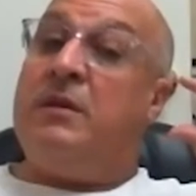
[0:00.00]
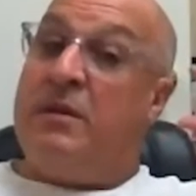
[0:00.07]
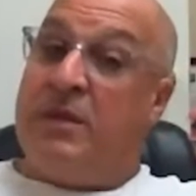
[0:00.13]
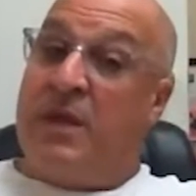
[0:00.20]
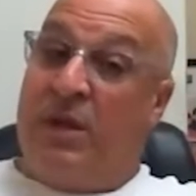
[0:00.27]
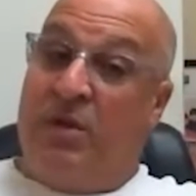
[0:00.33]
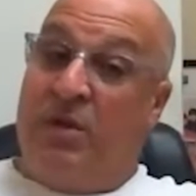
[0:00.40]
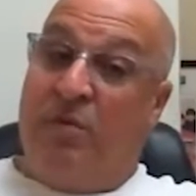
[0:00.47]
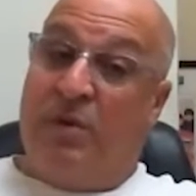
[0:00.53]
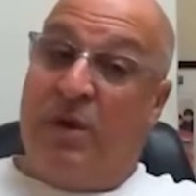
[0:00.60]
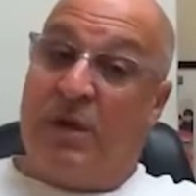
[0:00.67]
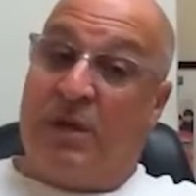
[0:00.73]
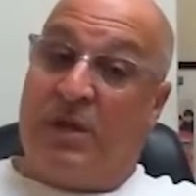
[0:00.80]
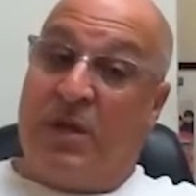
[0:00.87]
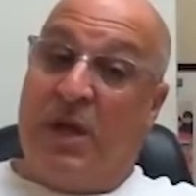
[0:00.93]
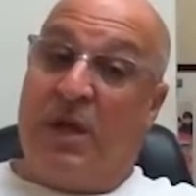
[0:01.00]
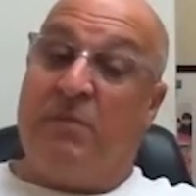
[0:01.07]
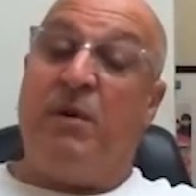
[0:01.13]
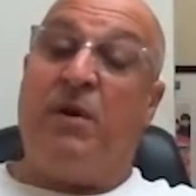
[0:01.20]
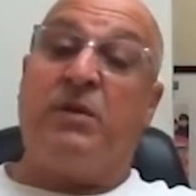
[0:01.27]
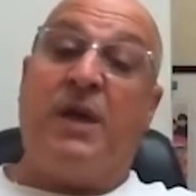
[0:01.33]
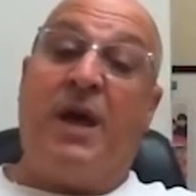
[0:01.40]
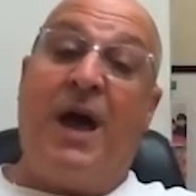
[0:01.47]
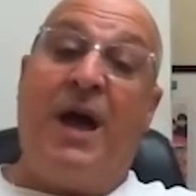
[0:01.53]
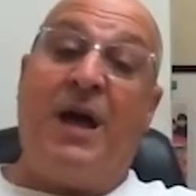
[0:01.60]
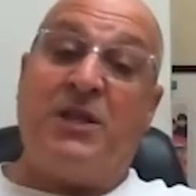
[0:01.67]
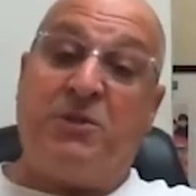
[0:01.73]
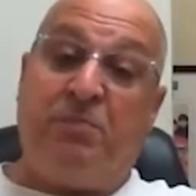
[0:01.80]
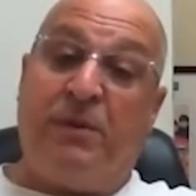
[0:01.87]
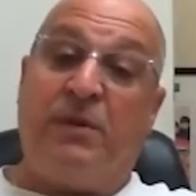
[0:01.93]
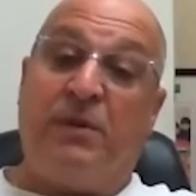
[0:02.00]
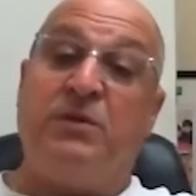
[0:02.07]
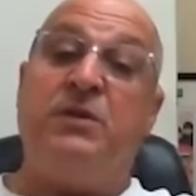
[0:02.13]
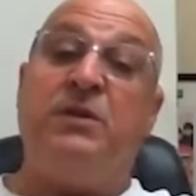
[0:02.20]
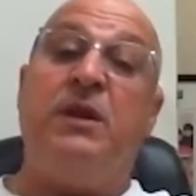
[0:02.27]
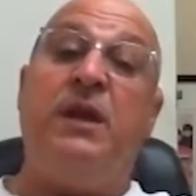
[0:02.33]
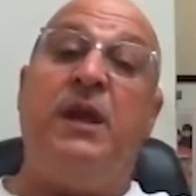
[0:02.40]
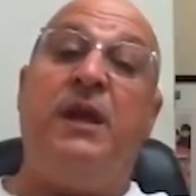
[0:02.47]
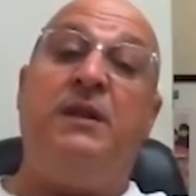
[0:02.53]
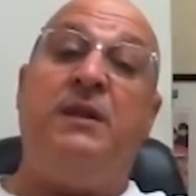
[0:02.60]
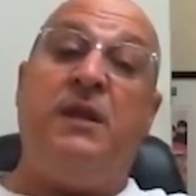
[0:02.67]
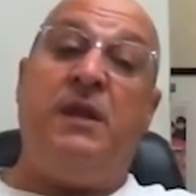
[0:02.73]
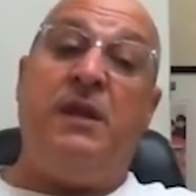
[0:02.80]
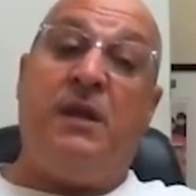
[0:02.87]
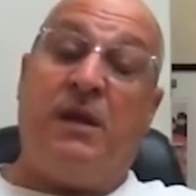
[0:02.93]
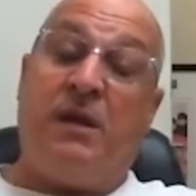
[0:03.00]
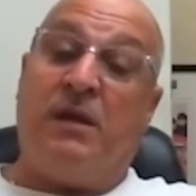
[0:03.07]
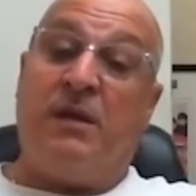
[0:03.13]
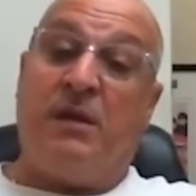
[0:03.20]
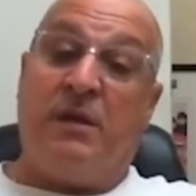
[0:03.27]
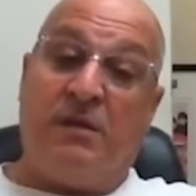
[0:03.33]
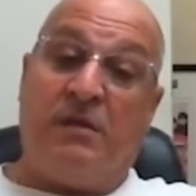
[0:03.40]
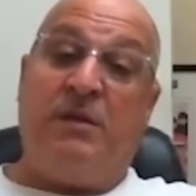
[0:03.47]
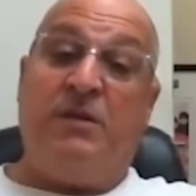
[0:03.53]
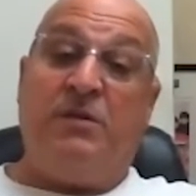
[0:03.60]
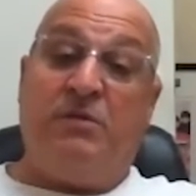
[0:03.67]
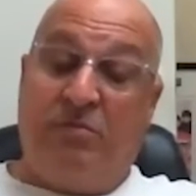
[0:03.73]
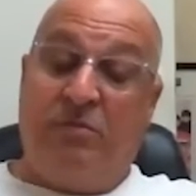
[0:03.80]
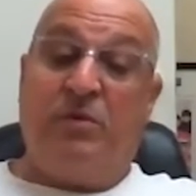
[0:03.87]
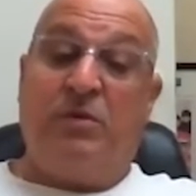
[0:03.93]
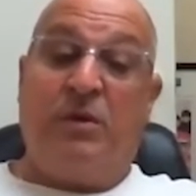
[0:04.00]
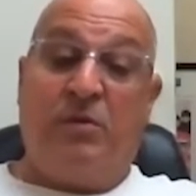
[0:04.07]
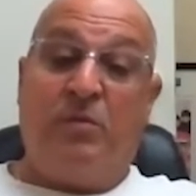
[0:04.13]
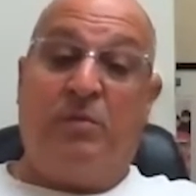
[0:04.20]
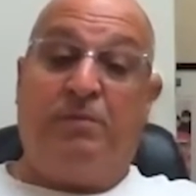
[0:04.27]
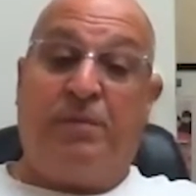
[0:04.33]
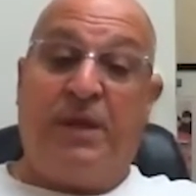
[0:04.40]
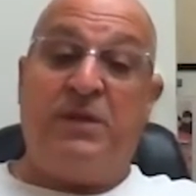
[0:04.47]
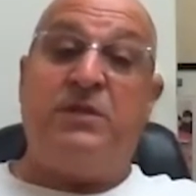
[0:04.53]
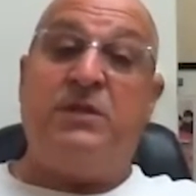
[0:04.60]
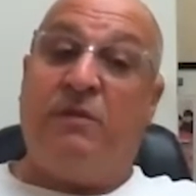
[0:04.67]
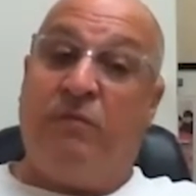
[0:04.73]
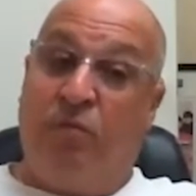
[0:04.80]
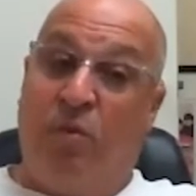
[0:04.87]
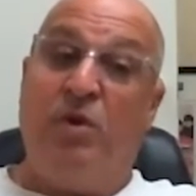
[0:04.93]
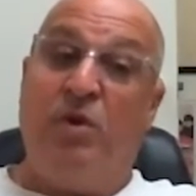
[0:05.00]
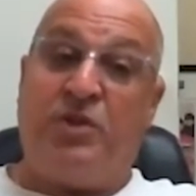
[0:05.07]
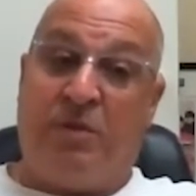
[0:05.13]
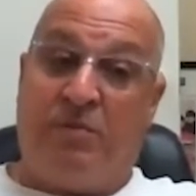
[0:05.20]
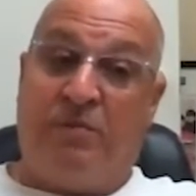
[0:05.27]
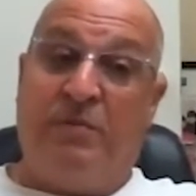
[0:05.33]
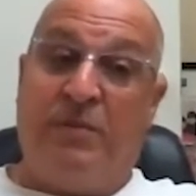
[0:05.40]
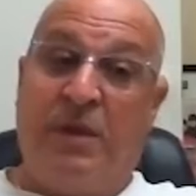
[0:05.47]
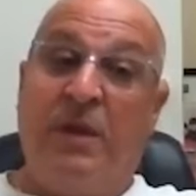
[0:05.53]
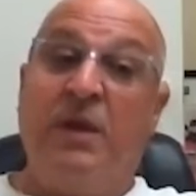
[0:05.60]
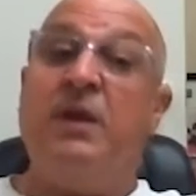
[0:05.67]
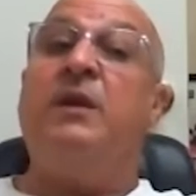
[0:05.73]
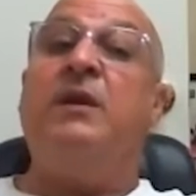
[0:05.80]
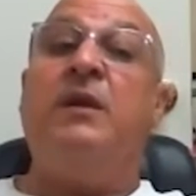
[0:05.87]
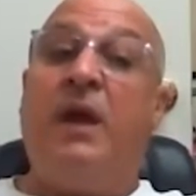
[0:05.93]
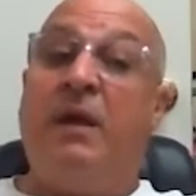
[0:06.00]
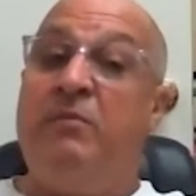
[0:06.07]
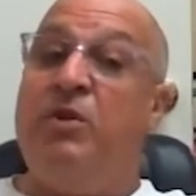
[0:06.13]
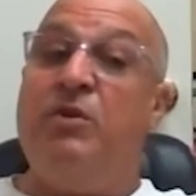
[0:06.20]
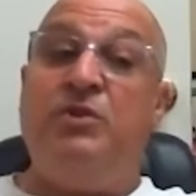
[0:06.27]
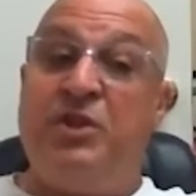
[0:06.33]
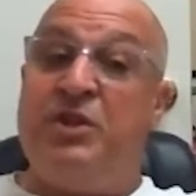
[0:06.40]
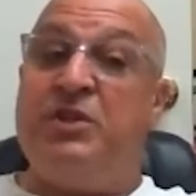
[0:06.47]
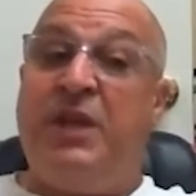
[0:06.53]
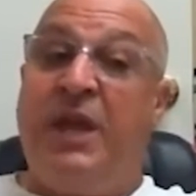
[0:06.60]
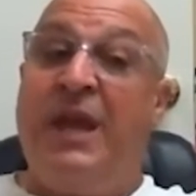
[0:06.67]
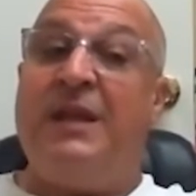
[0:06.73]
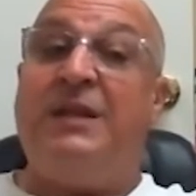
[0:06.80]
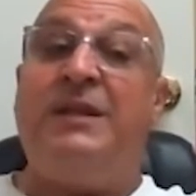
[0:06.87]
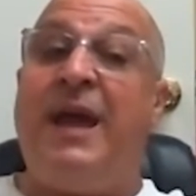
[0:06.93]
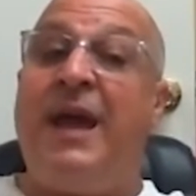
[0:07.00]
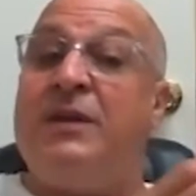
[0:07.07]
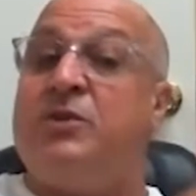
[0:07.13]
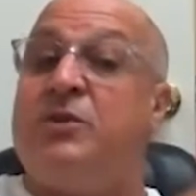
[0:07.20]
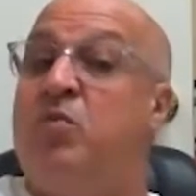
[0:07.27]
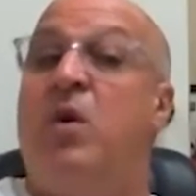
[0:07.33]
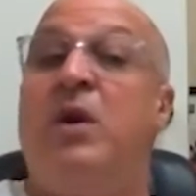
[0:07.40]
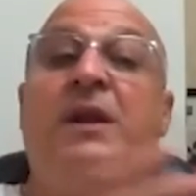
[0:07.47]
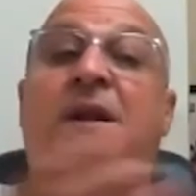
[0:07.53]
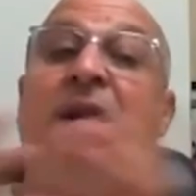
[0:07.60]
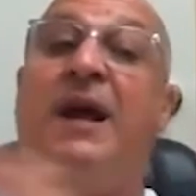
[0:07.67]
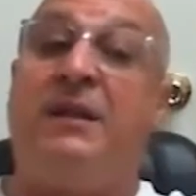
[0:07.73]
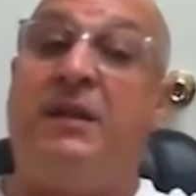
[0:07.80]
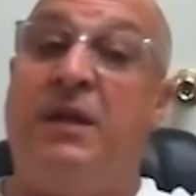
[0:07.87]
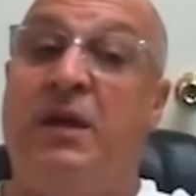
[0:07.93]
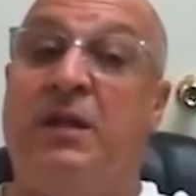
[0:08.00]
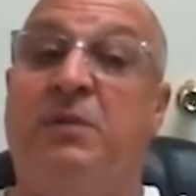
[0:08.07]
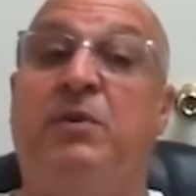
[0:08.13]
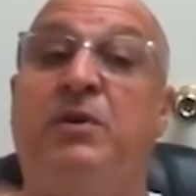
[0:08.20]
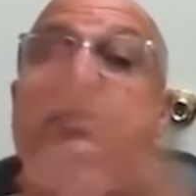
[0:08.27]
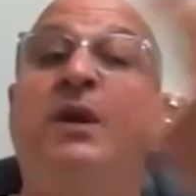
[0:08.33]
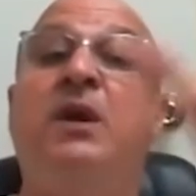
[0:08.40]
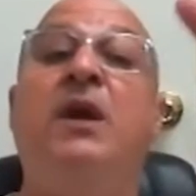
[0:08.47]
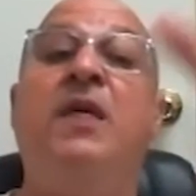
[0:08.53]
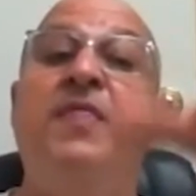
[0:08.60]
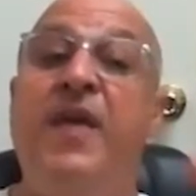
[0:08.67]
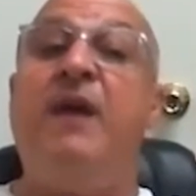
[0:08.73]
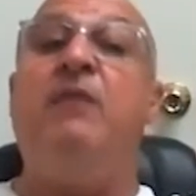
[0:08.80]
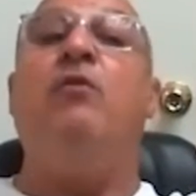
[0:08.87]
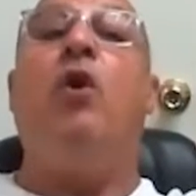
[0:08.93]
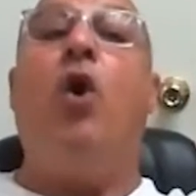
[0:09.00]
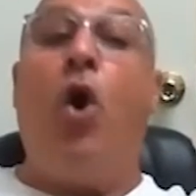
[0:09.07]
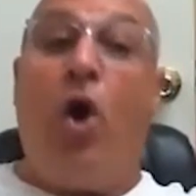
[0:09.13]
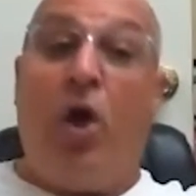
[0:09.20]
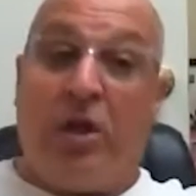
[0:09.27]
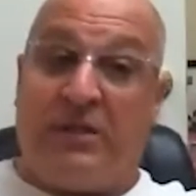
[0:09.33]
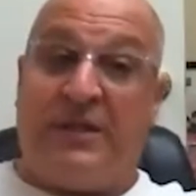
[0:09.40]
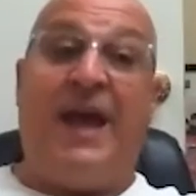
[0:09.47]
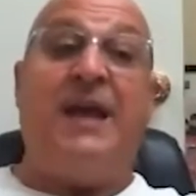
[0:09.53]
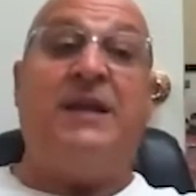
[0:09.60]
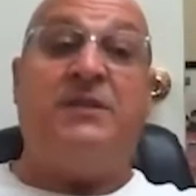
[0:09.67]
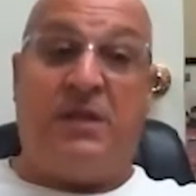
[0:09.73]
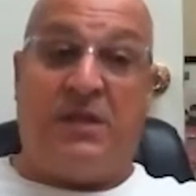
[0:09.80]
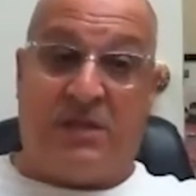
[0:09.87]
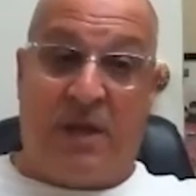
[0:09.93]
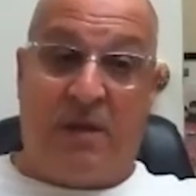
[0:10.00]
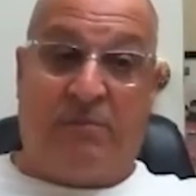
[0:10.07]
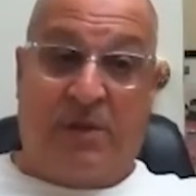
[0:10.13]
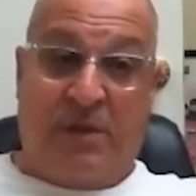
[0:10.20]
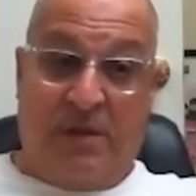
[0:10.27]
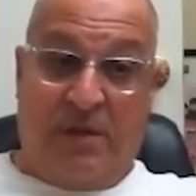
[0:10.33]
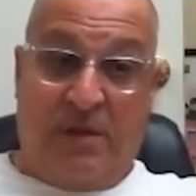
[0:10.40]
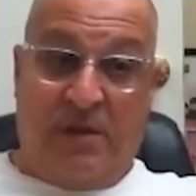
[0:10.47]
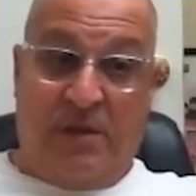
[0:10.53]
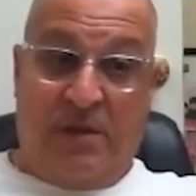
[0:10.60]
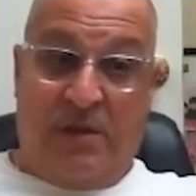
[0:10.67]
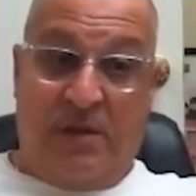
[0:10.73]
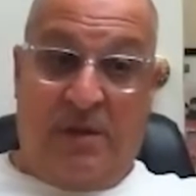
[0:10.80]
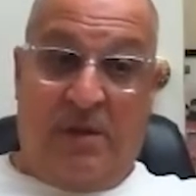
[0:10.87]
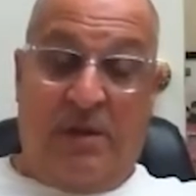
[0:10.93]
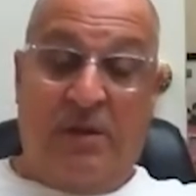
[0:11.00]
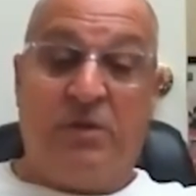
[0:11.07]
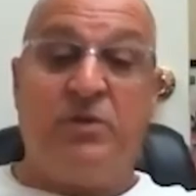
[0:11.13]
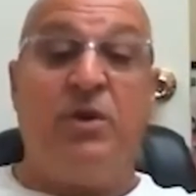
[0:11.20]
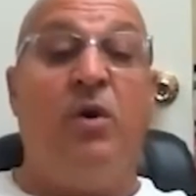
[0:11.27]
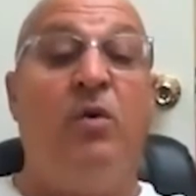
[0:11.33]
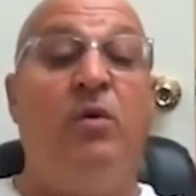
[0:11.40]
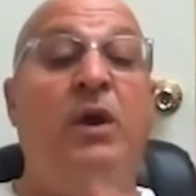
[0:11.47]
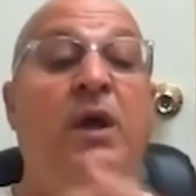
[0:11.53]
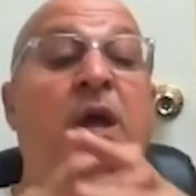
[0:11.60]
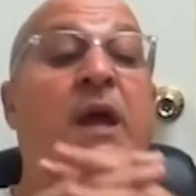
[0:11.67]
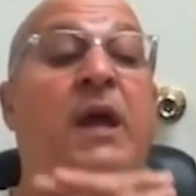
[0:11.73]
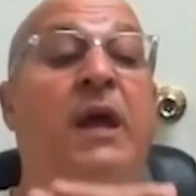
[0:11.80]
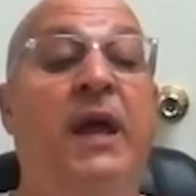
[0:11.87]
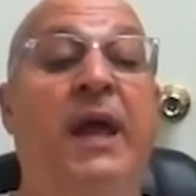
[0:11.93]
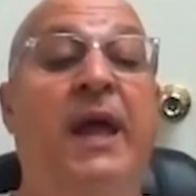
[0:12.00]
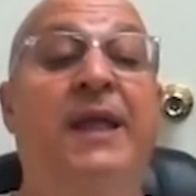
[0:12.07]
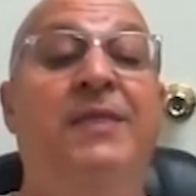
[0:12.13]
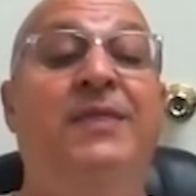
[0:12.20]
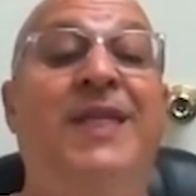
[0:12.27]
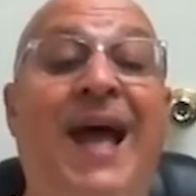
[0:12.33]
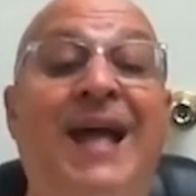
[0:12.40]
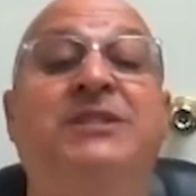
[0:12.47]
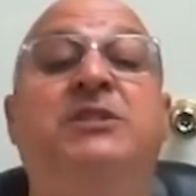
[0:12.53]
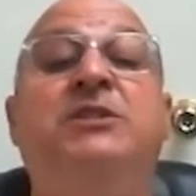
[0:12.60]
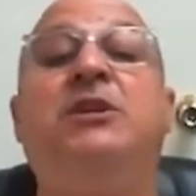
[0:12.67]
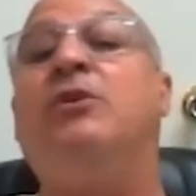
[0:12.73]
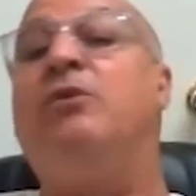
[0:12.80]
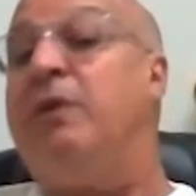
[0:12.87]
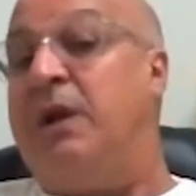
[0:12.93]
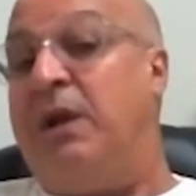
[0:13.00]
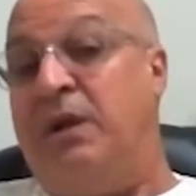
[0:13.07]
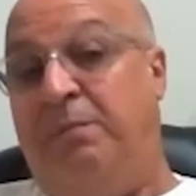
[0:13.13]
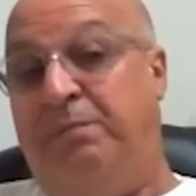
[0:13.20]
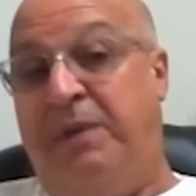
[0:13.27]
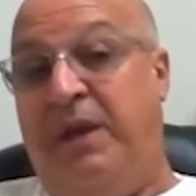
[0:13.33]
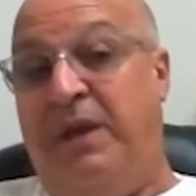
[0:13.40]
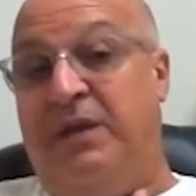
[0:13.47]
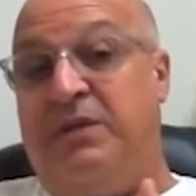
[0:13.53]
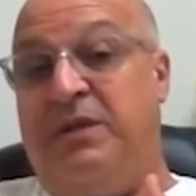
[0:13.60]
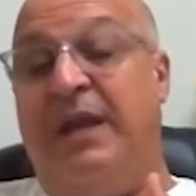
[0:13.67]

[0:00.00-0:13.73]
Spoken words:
Then you're going to think about the hospitals and the places of worship. And you just can't tax one and not the other because they're all tax exempt. So, and that's the critical piece.